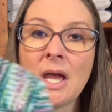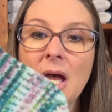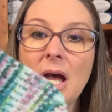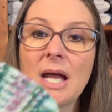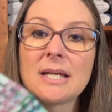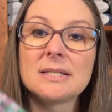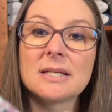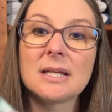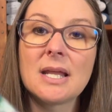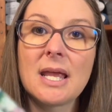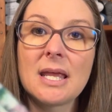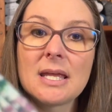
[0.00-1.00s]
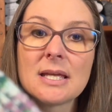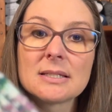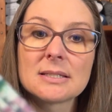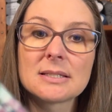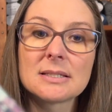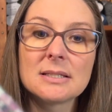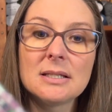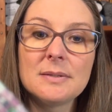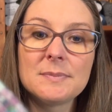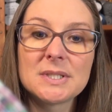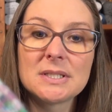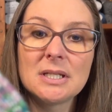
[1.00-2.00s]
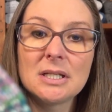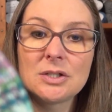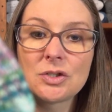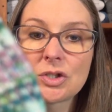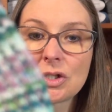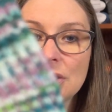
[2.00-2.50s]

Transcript: I did a slip stitch